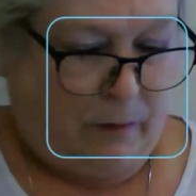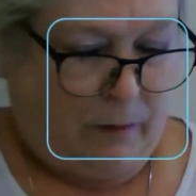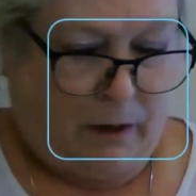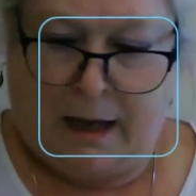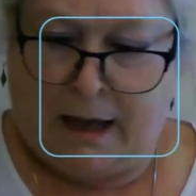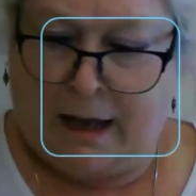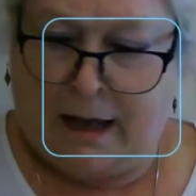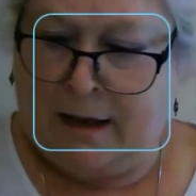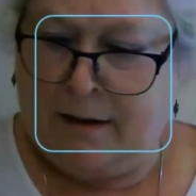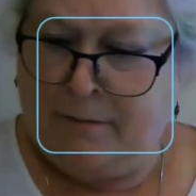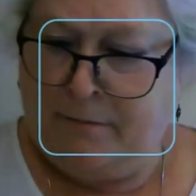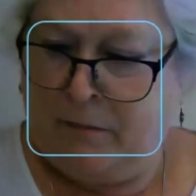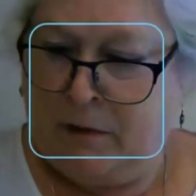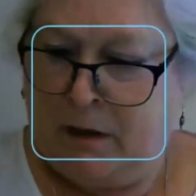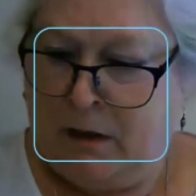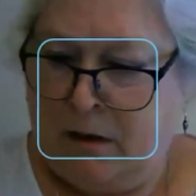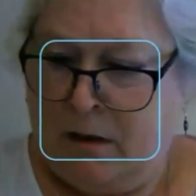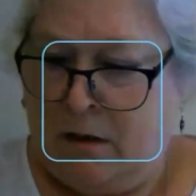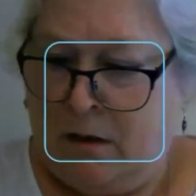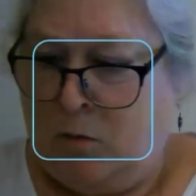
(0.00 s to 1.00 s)
Okay,
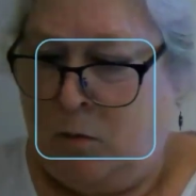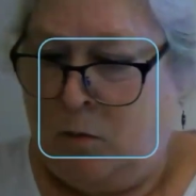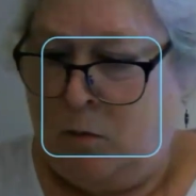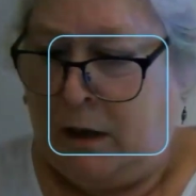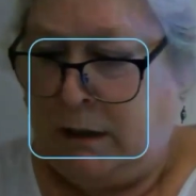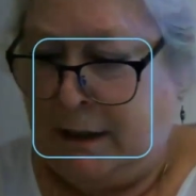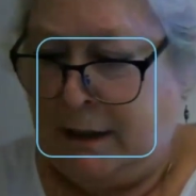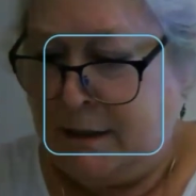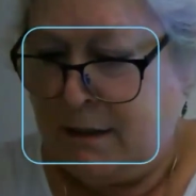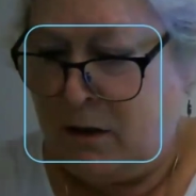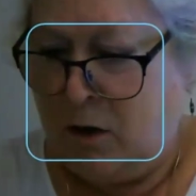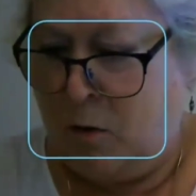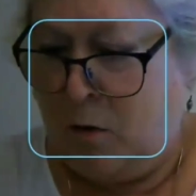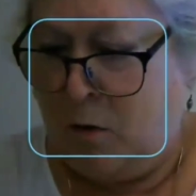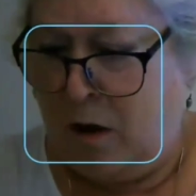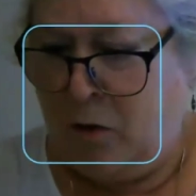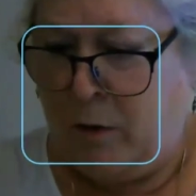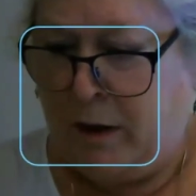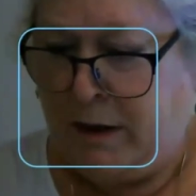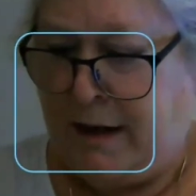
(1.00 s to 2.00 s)
well, let's go
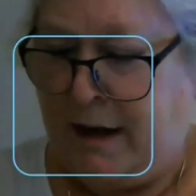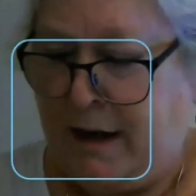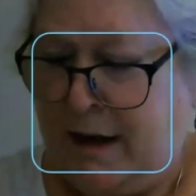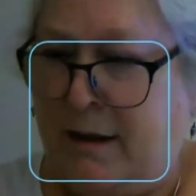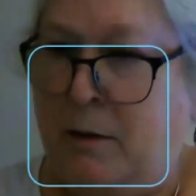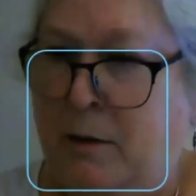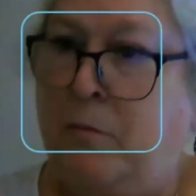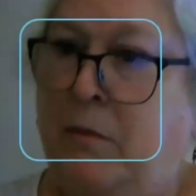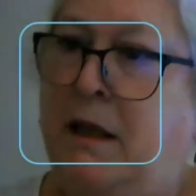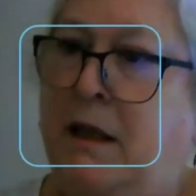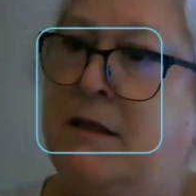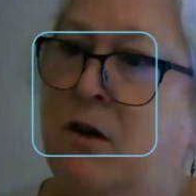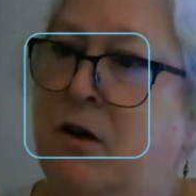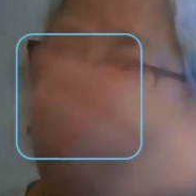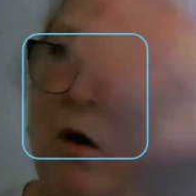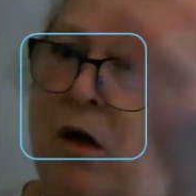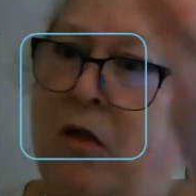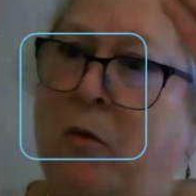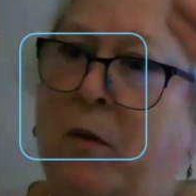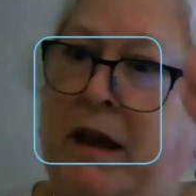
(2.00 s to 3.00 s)
all the way down to let's go
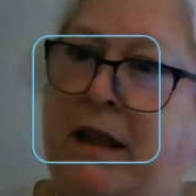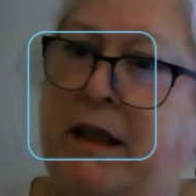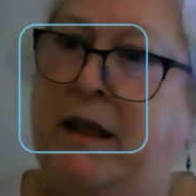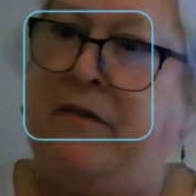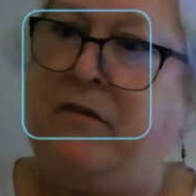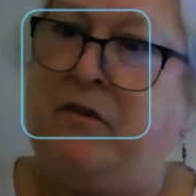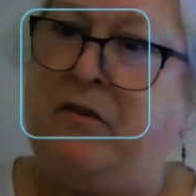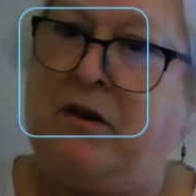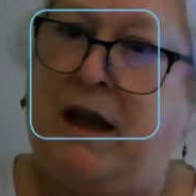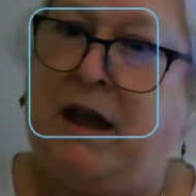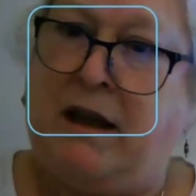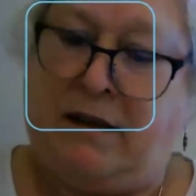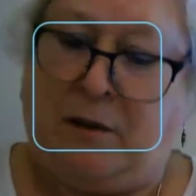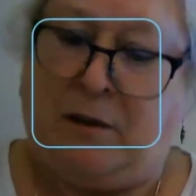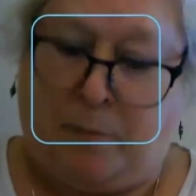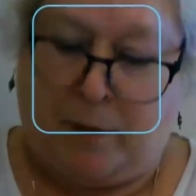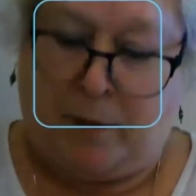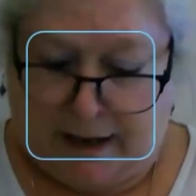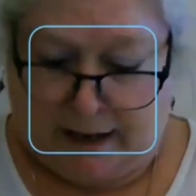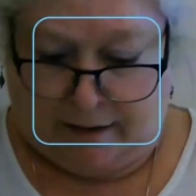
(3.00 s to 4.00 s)
all the way to the other end, the
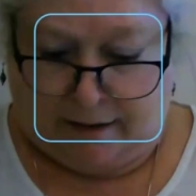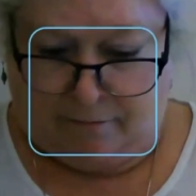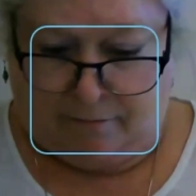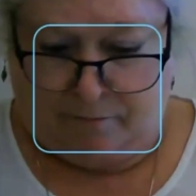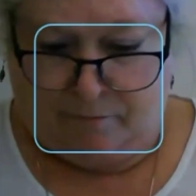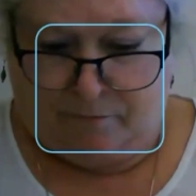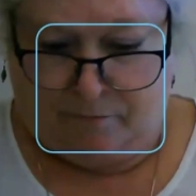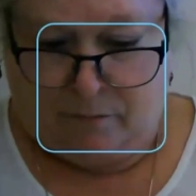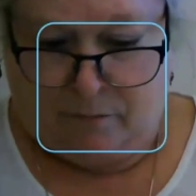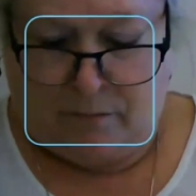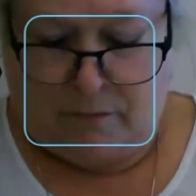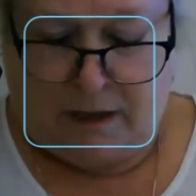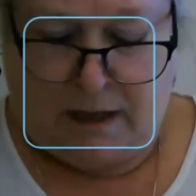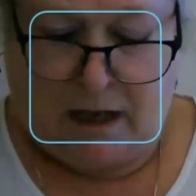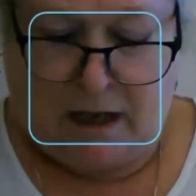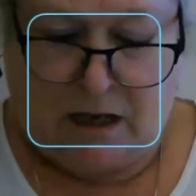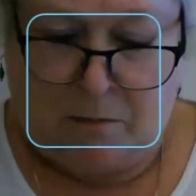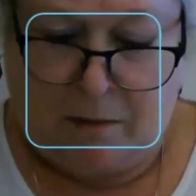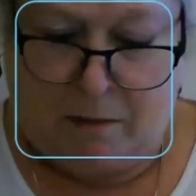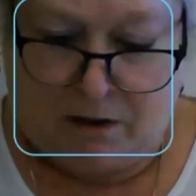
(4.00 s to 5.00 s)
penny.
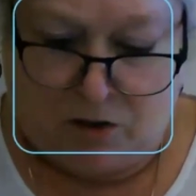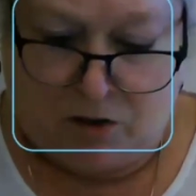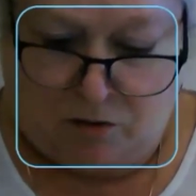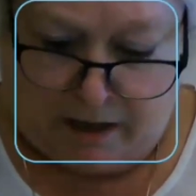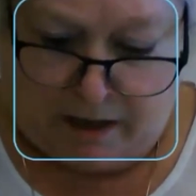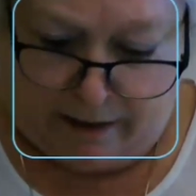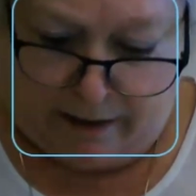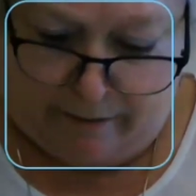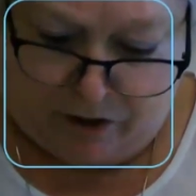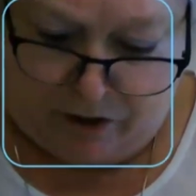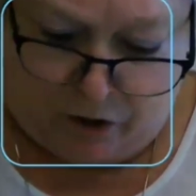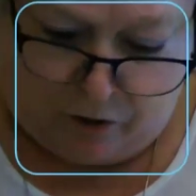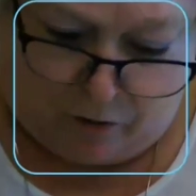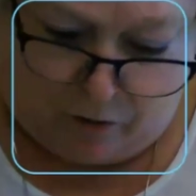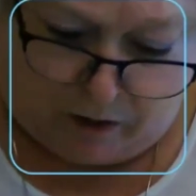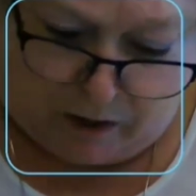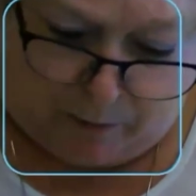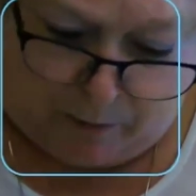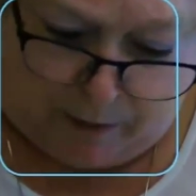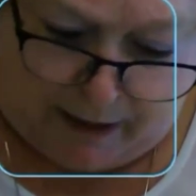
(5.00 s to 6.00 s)
Can you do damage to it
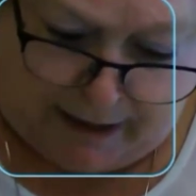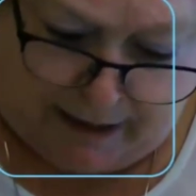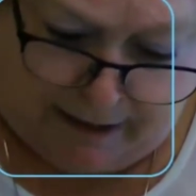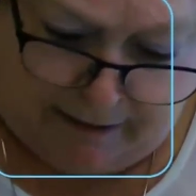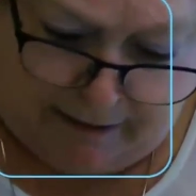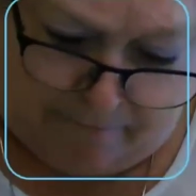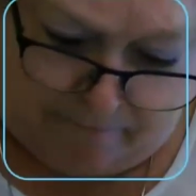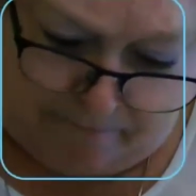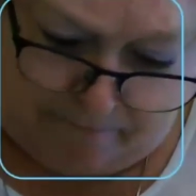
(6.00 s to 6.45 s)
with the penny?